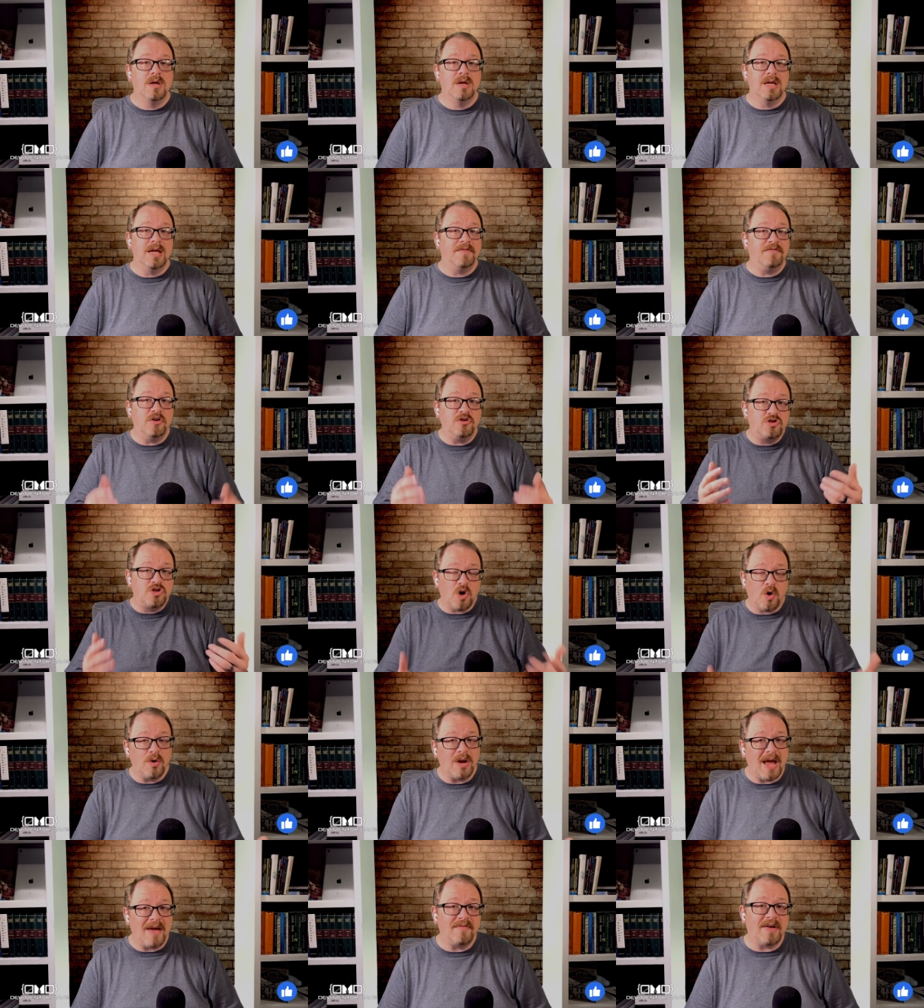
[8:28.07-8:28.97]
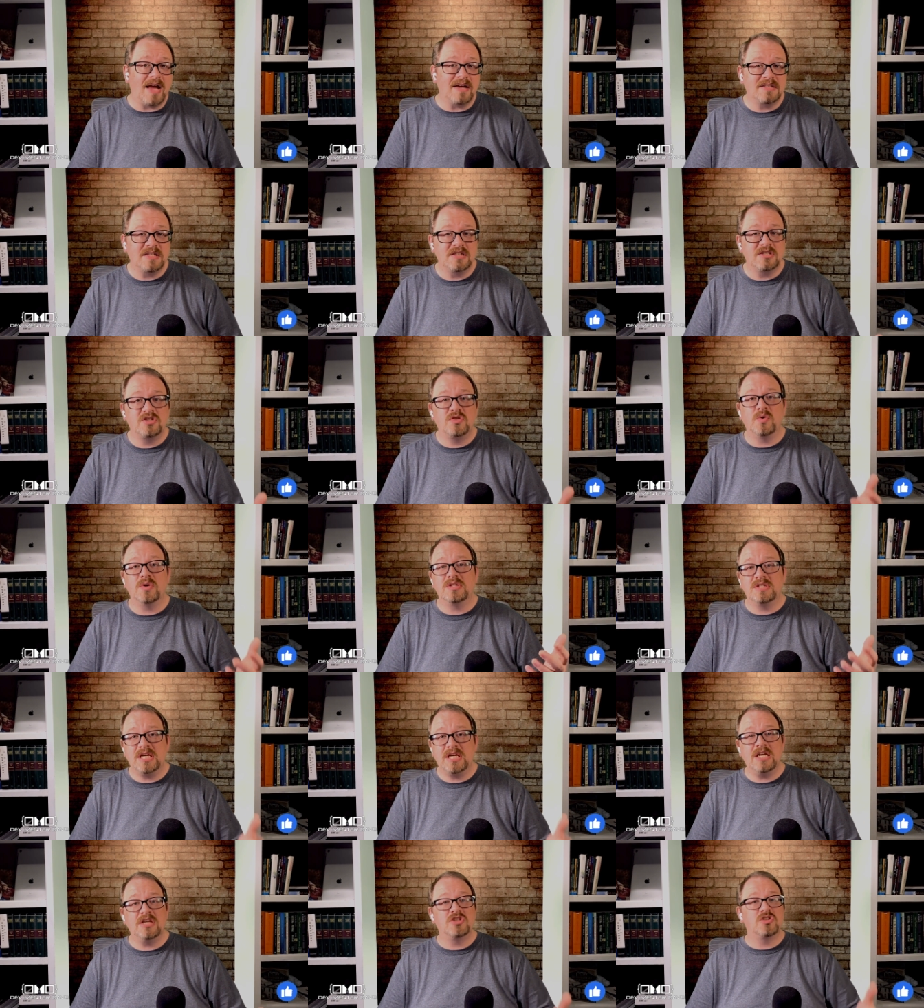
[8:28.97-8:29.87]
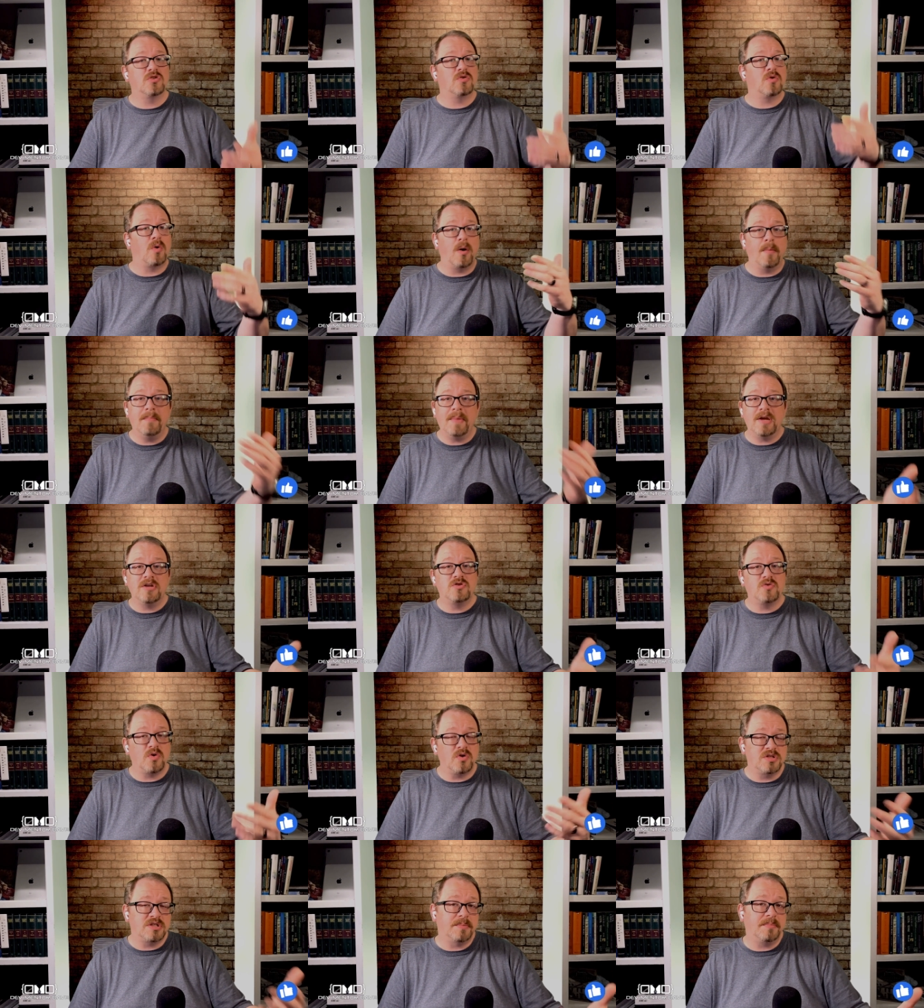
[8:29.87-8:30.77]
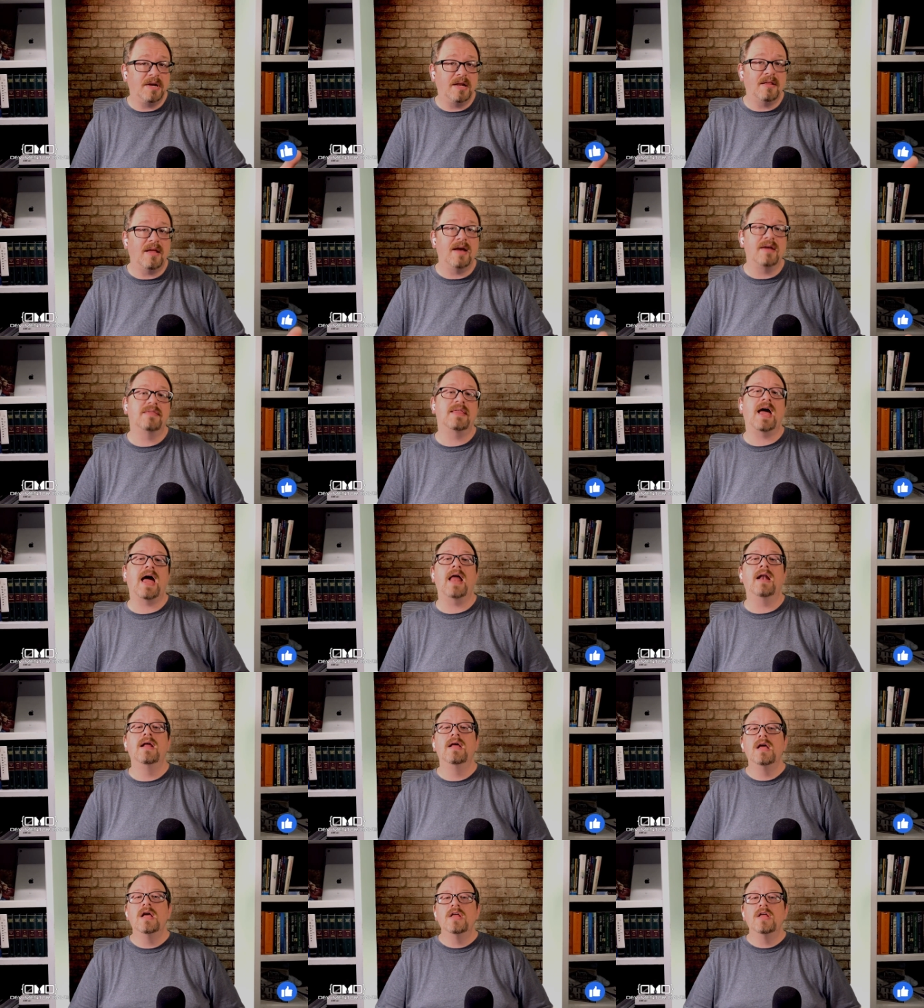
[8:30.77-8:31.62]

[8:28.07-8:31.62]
If you don't have access to a teacher or a mentor or somebody like that,